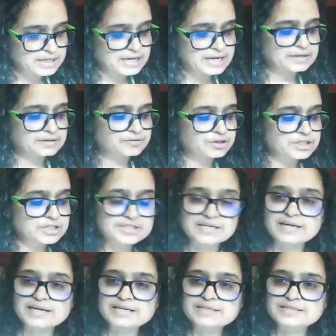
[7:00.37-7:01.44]
and
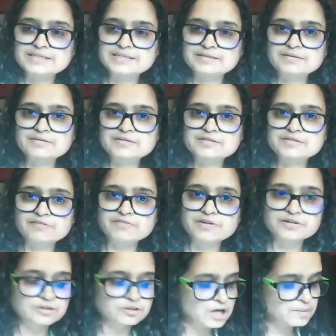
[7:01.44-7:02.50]
criticized
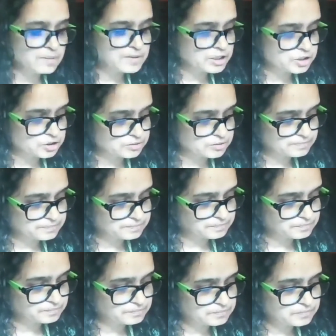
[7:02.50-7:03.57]
Savarna domination.
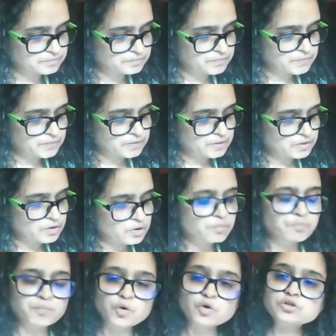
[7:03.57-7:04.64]
Both